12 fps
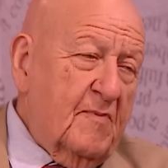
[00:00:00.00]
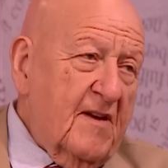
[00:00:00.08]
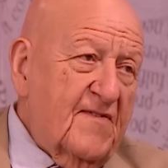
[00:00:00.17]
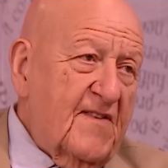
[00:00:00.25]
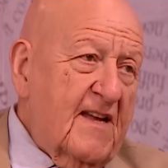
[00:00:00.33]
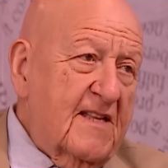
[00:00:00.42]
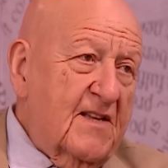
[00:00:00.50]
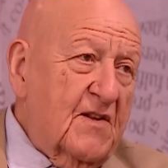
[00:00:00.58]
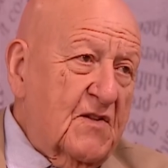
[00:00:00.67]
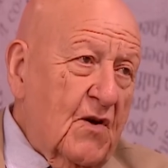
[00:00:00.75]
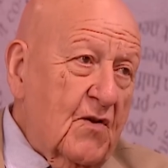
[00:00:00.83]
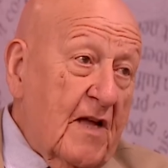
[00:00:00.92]
be offended
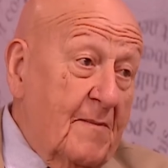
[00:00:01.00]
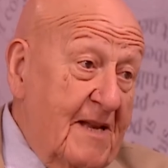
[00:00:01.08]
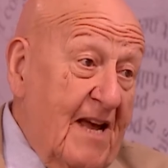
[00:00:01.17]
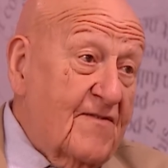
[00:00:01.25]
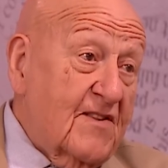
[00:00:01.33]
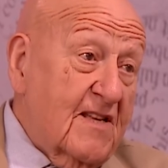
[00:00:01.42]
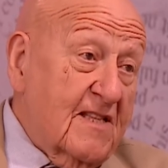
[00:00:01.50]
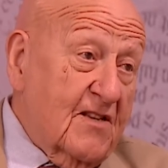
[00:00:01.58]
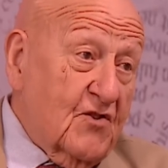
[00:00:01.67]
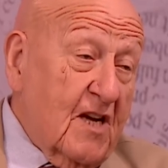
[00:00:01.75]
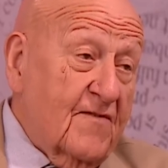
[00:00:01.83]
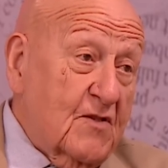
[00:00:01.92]
at all. I mean, everything that
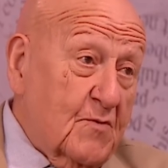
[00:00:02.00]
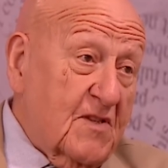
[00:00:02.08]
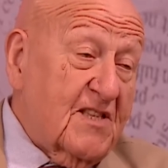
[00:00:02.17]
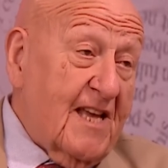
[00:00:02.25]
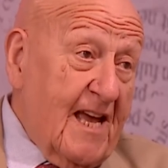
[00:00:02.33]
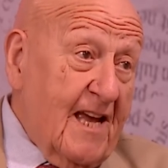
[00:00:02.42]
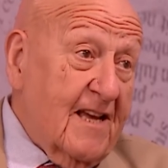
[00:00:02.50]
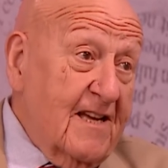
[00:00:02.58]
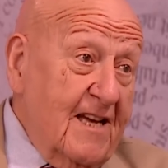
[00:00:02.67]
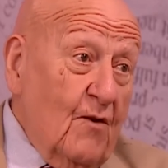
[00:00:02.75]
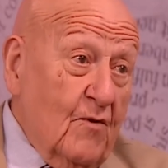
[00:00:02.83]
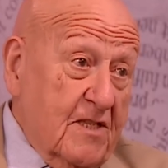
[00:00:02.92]
Travis was saying
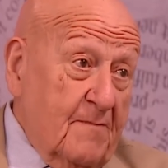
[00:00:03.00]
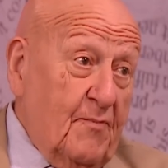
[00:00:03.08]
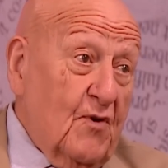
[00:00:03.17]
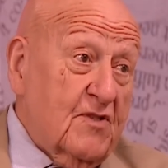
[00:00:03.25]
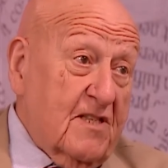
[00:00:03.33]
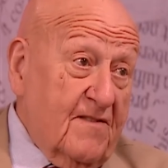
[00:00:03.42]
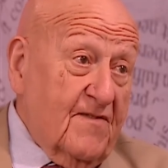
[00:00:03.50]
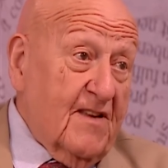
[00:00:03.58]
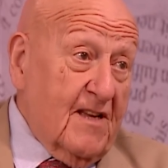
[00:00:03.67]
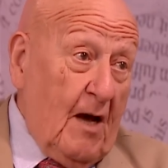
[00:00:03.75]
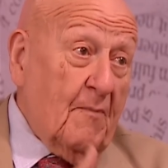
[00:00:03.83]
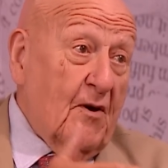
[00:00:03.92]
was a positive
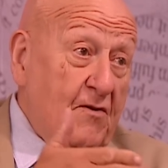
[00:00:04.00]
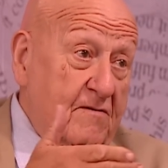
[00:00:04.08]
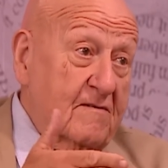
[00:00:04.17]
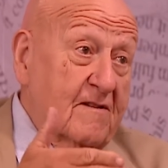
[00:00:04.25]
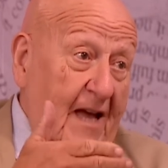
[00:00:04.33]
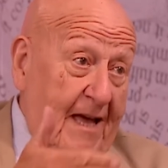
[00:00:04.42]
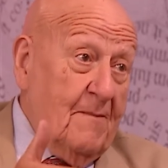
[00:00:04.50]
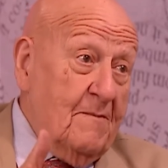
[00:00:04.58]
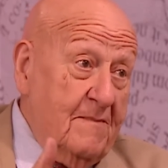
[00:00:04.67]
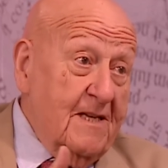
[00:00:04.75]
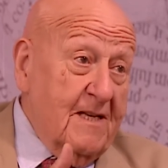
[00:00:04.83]
thing about him,